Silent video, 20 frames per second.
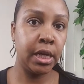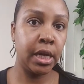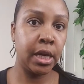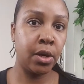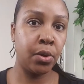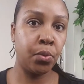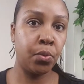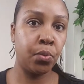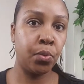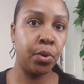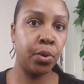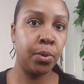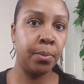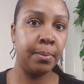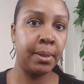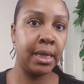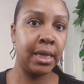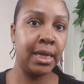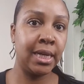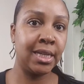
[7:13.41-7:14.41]
it will
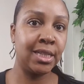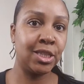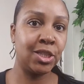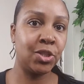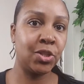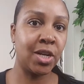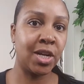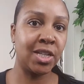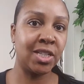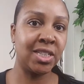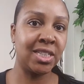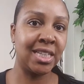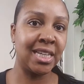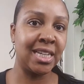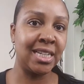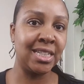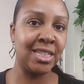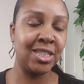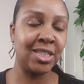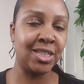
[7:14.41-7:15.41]
be $2
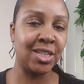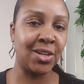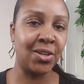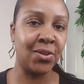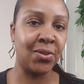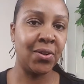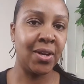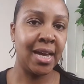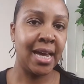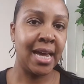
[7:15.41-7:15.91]
each. So